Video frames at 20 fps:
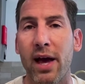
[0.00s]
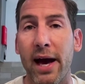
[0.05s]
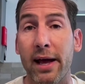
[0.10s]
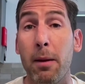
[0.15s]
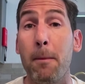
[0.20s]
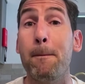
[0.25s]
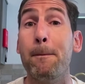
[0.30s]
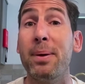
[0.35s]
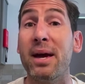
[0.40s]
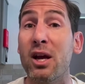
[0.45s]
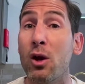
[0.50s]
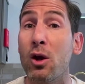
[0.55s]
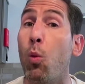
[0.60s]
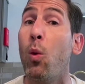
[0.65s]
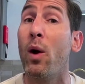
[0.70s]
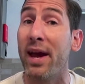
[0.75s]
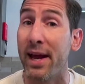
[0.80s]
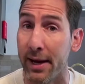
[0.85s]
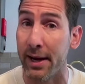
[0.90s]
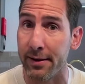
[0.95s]
And a big
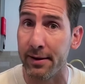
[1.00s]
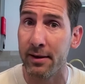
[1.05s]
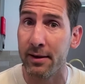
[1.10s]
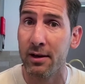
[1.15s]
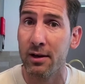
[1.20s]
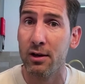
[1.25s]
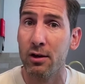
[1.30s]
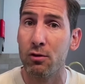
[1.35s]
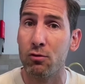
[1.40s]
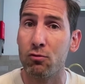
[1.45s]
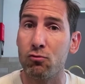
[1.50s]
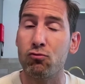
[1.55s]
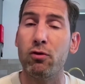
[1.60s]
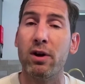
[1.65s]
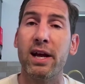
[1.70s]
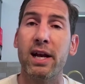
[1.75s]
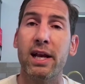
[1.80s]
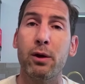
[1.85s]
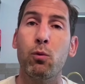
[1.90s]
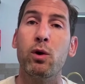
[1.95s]
win
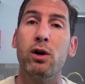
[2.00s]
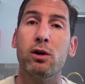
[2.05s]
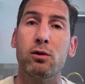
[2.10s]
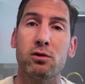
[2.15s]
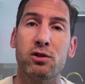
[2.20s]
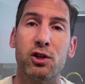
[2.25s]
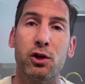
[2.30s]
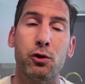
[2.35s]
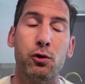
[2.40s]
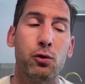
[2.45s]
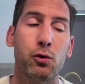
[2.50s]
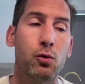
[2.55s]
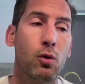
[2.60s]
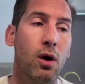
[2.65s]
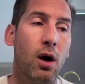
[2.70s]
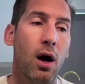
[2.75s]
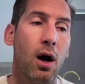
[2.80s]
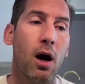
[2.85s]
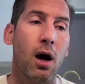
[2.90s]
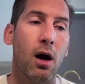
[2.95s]
really will do